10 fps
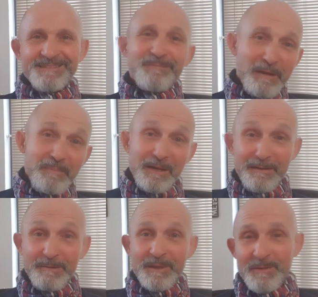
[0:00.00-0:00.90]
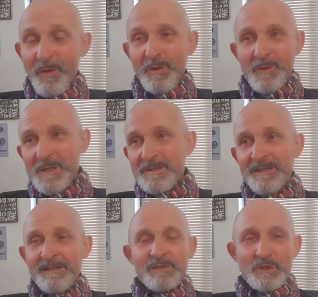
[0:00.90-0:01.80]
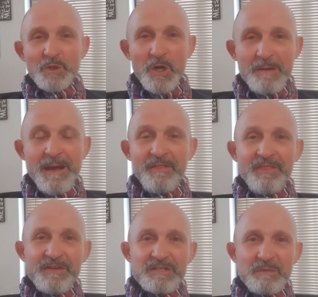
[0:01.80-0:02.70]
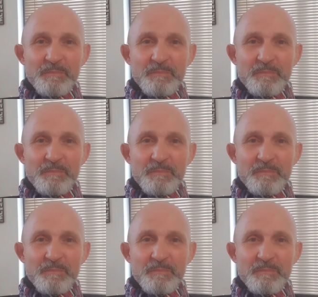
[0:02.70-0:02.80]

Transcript: it might be a little bit awkward, to talk about things to